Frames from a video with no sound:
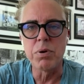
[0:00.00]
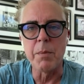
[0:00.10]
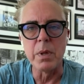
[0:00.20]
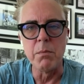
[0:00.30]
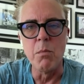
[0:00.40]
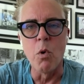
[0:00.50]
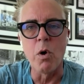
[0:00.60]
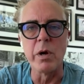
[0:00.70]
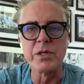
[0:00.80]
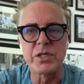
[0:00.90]
Probably
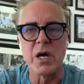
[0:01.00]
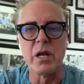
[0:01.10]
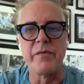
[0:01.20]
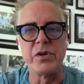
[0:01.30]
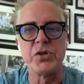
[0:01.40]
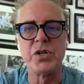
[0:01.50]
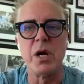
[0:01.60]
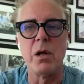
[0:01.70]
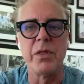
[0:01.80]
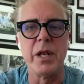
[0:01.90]
more inside of his
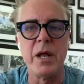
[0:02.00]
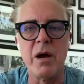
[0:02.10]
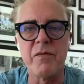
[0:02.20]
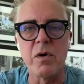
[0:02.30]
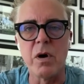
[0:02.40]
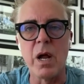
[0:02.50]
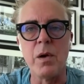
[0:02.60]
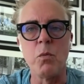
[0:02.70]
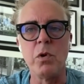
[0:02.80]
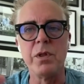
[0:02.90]
shell than ever,
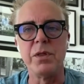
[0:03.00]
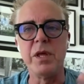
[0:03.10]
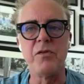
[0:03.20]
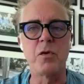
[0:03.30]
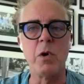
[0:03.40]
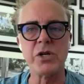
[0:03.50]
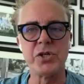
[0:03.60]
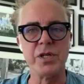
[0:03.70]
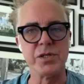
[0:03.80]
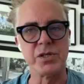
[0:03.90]
and with these
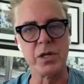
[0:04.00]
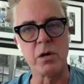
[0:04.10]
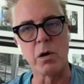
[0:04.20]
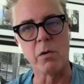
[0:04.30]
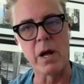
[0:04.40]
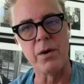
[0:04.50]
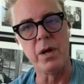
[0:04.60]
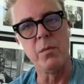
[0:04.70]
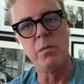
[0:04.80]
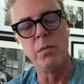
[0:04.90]
questions that are around
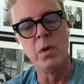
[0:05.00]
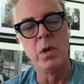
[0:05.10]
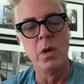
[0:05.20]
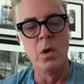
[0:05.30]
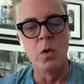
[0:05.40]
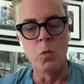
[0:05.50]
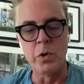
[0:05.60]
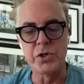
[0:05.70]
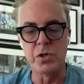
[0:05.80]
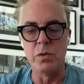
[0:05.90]
him,
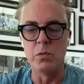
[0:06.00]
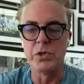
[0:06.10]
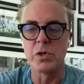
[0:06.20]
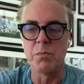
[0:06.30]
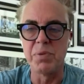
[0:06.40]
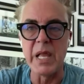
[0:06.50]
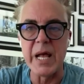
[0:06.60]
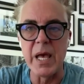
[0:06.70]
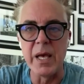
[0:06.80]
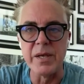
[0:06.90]
which are
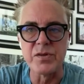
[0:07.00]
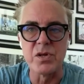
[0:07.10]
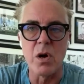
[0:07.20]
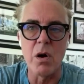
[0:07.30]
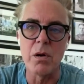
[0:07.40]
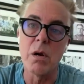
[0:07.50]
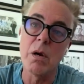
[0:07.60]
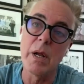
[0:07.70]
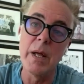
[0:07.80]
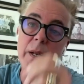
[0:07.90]
plaguing his
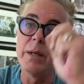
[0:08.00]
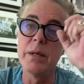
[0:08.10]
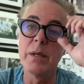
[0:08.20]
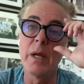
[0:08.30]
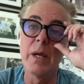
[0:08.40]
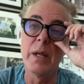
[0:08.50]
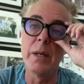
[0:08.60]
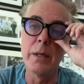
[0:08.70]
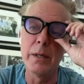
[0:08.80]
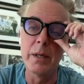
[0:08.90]
daughter
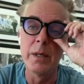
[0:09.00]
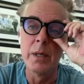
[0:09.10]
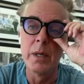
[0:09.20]
and